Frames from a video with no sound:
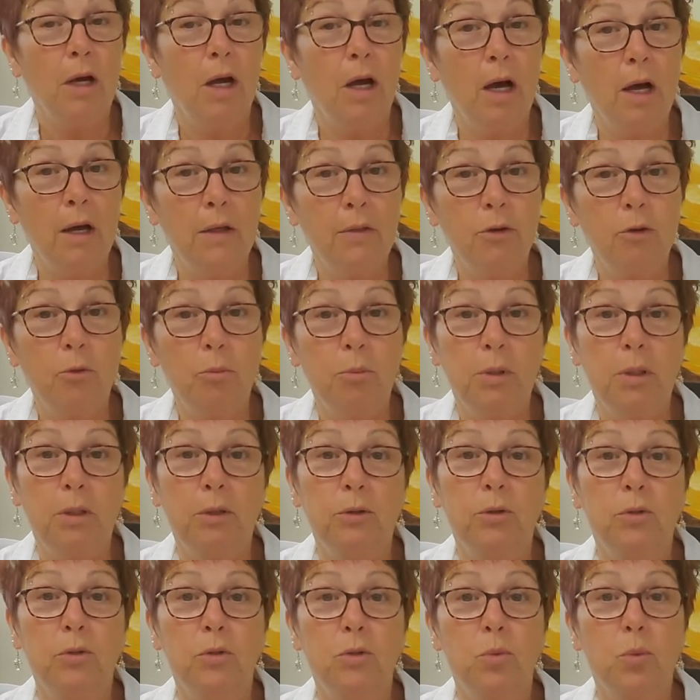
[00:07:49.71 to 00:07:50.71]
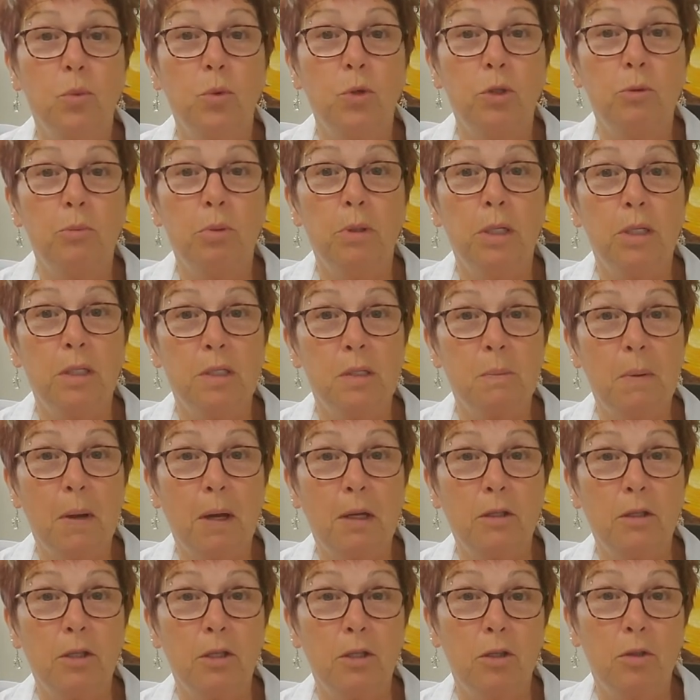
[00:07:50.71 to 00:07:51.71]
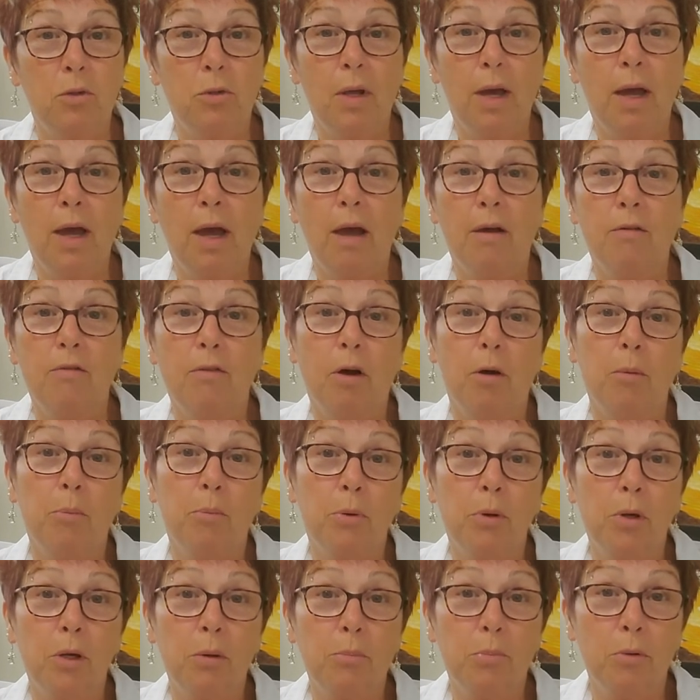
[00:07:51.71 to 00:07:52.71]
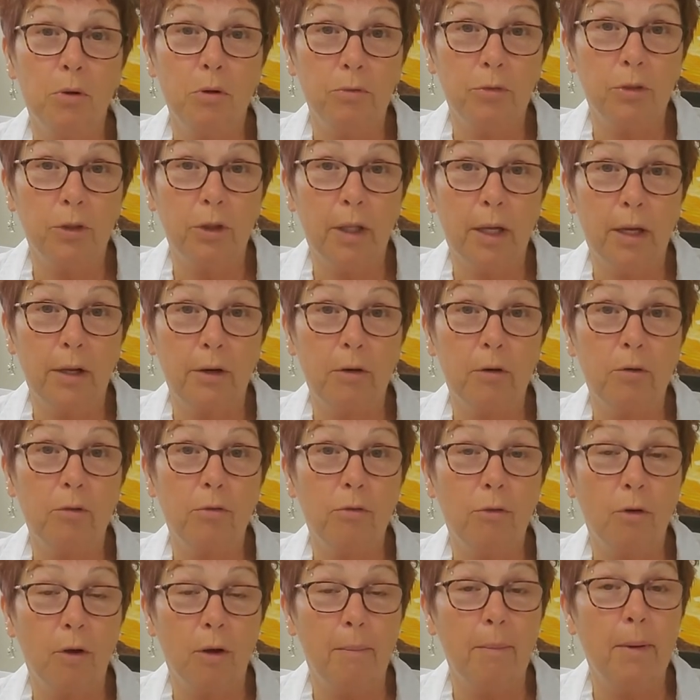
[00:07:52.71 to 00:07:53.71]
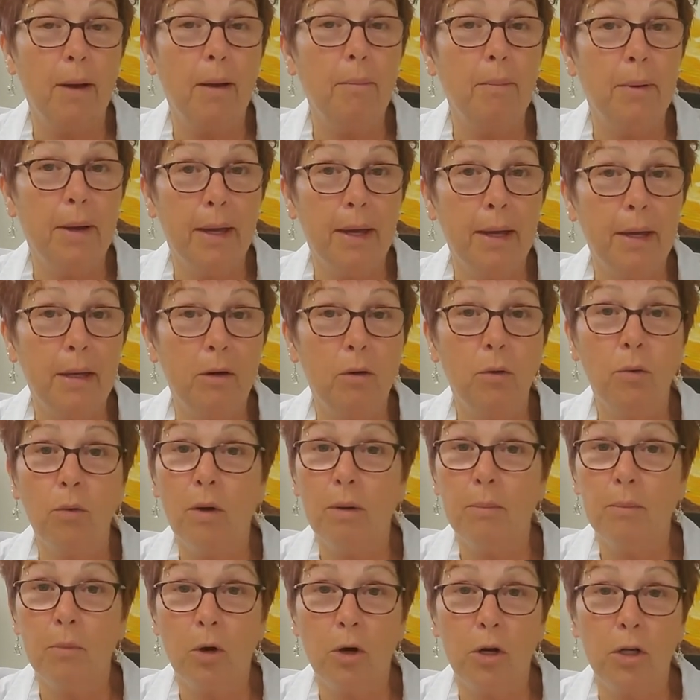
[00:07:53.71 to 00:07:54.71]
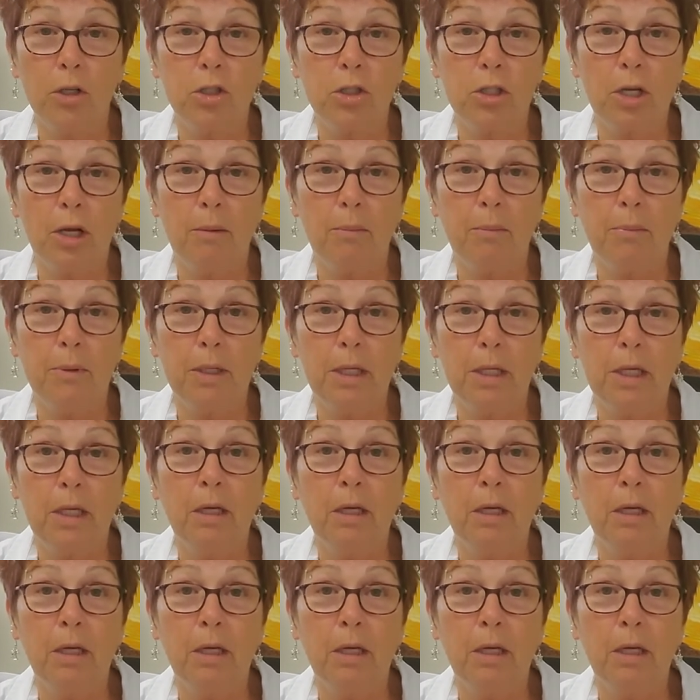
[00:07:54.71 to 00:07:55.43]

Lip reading: Other builders would be expecting you to have a pre-approval letter from a bank or a mortgage company